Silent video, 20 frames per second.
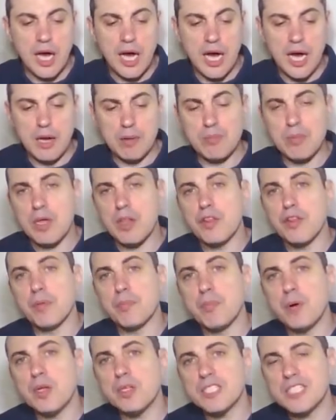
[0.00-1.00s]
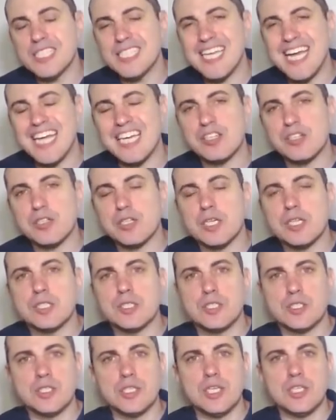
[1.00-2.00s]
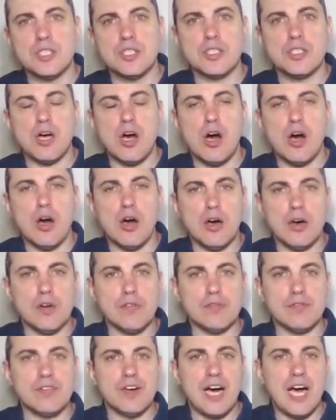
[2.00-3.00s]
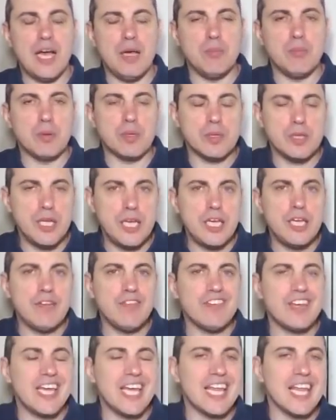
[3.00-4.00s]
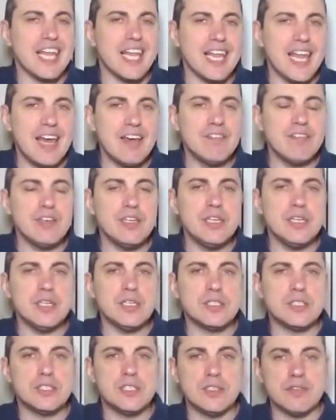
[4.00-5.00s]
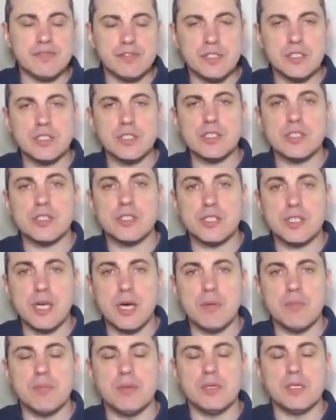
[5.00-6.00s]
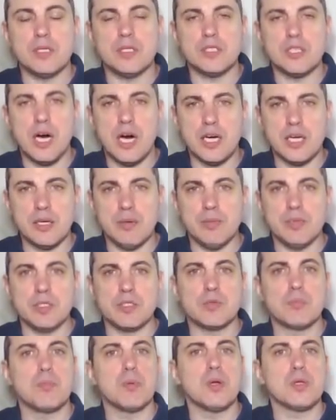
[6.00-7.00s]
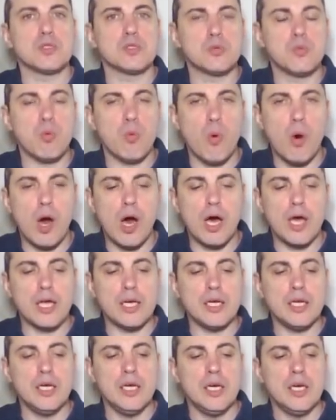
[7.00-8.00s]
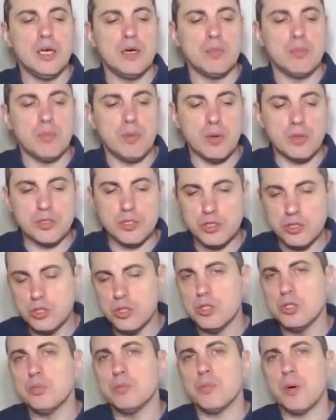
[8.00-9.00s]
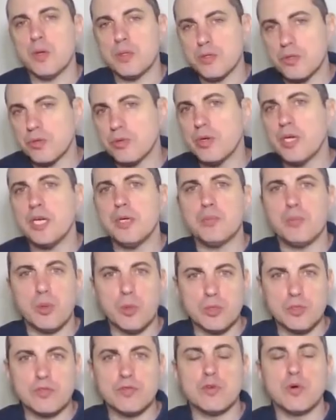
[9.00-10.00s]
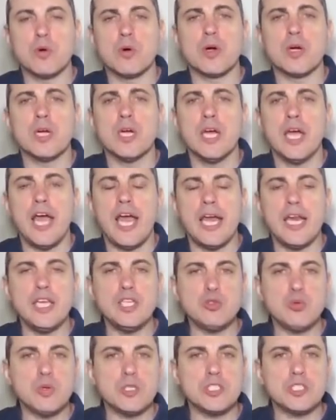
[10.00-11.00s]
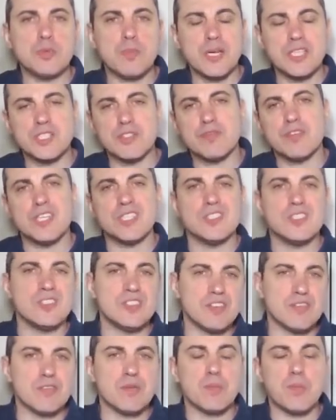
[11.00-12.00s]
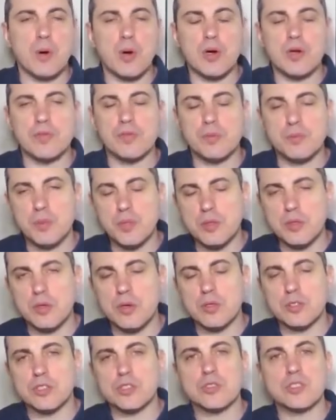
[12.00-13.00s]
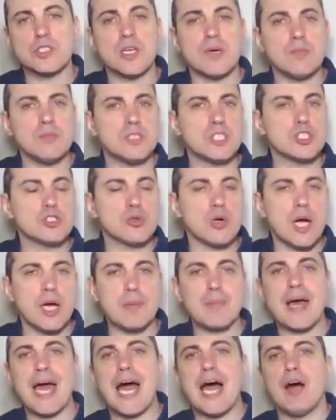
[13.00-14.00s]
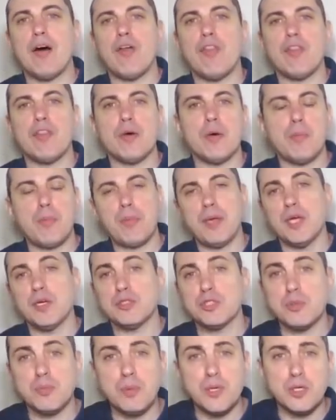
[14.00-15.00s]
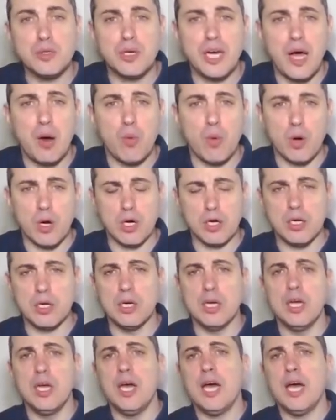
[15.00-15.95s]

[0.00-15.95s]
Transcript: Um, the Bolt standard consists of, I believe, 11 different sub-documents, Bolt 1, Bolt 2, Bolt 3, Bolt 4, and each one specifies a different part of the protocol. So some describe how the peer-to-peer -peer network,